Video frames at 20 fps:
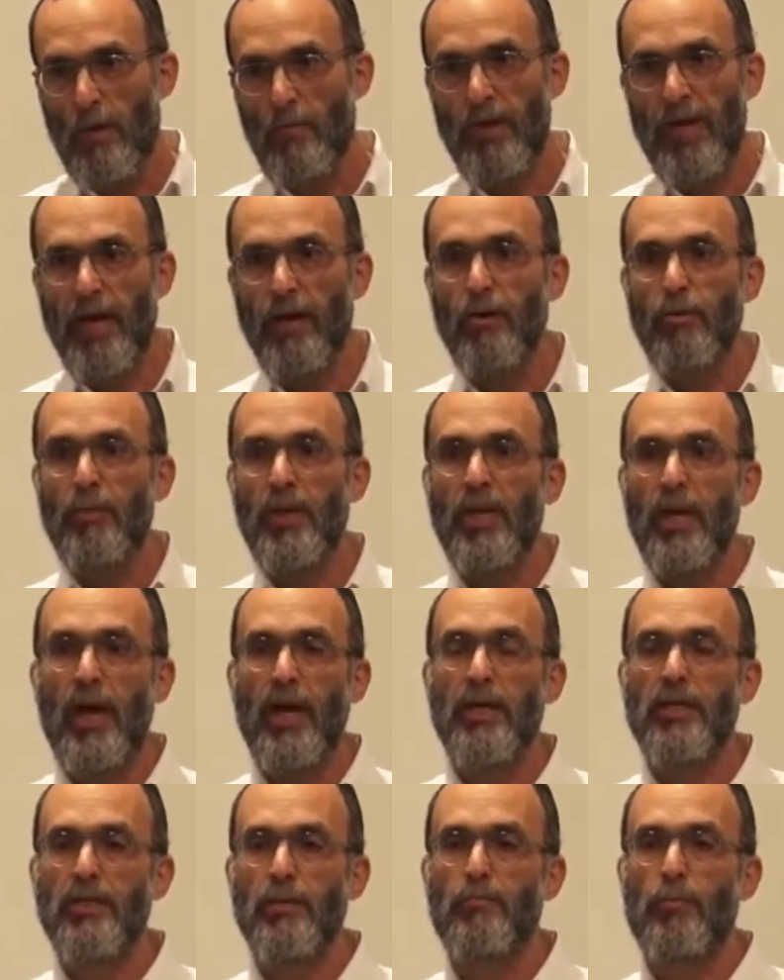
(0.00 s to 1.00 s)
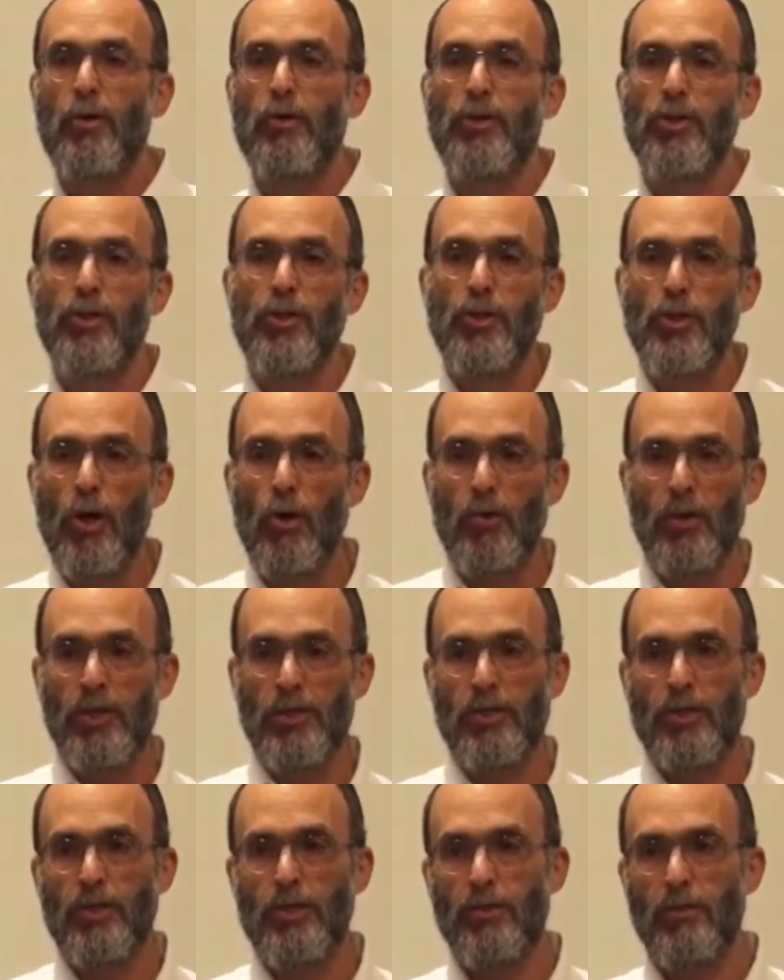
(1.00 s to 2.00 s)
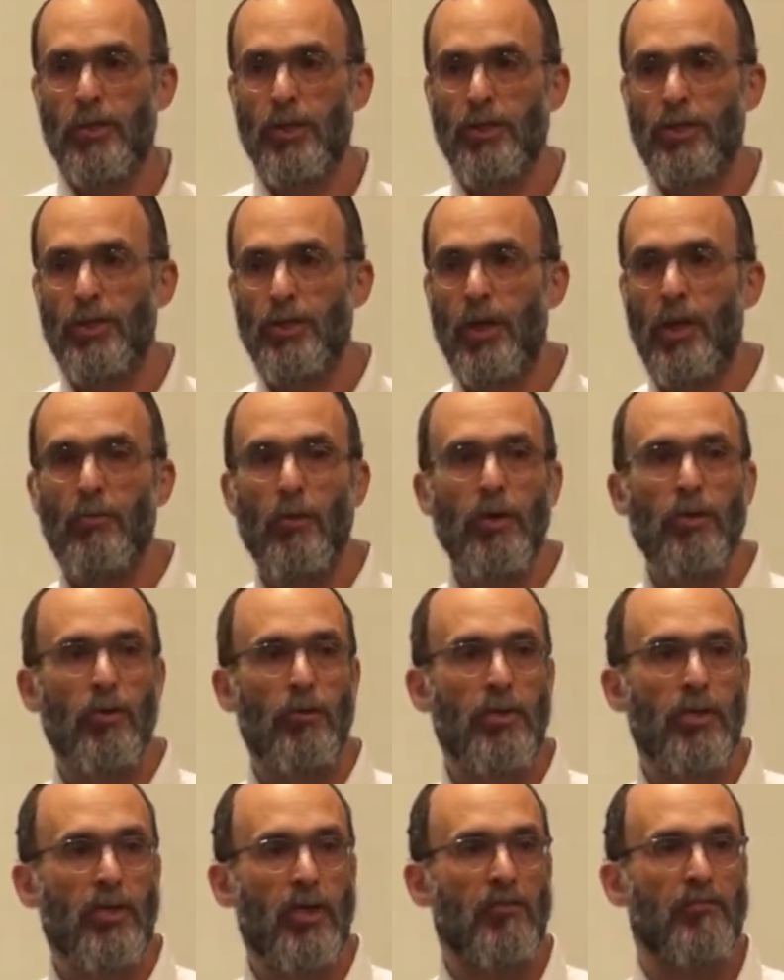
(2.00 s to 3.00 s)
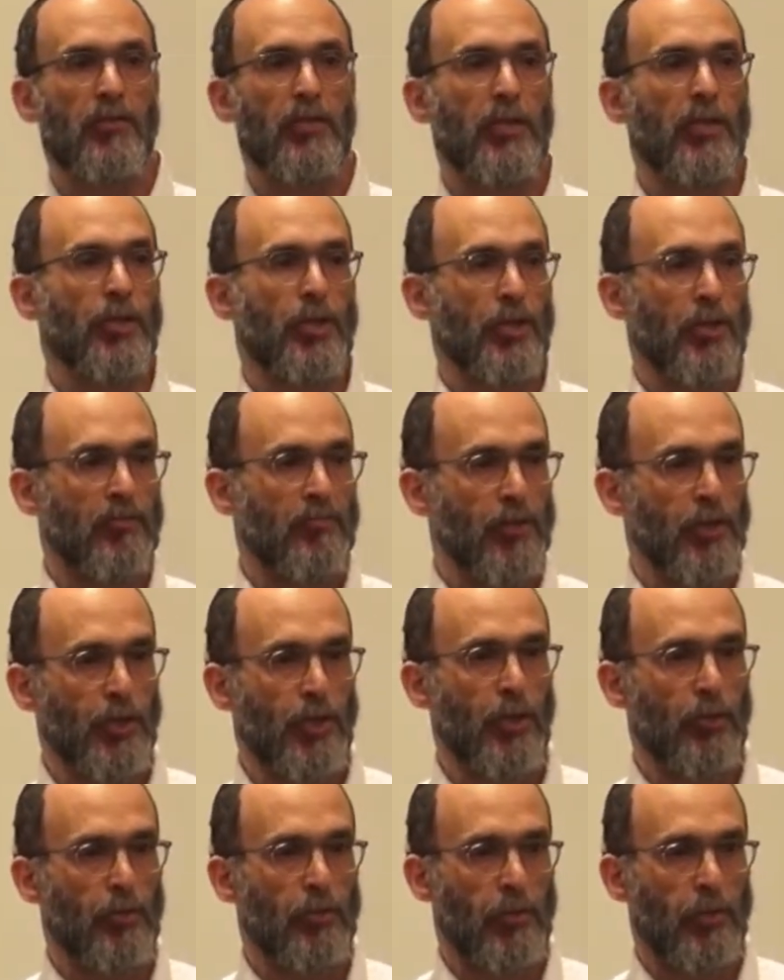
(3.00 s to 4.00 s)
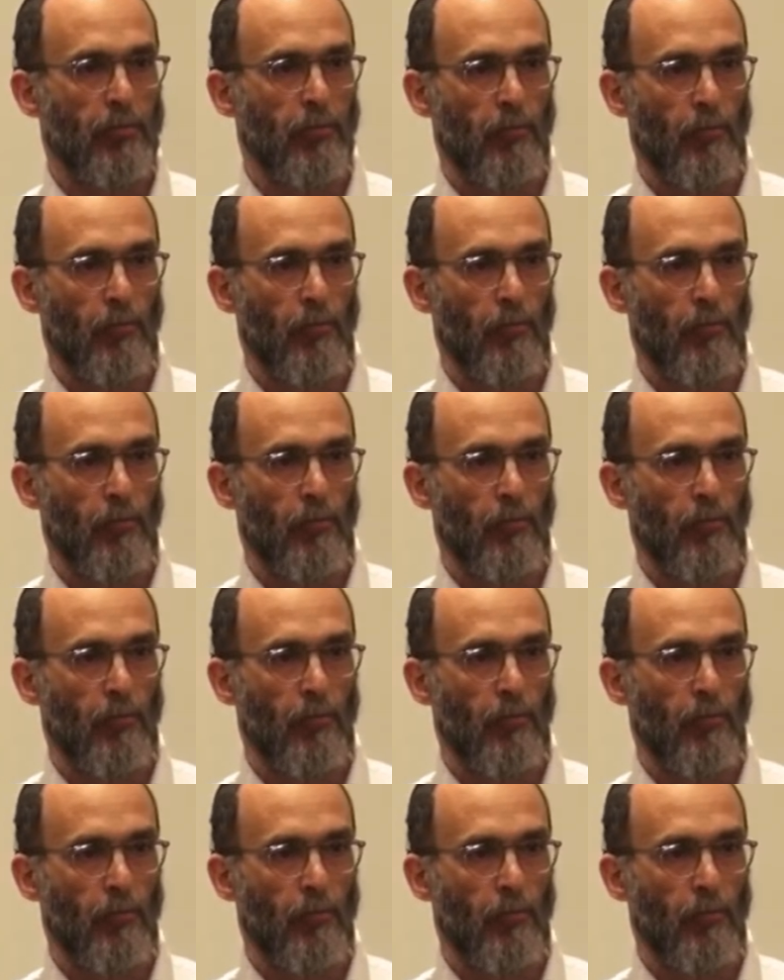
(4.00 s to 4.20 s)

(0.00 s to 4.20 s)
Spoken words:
But I don't mean how does a person know he's Jewish. I want to know the definition of a Jew.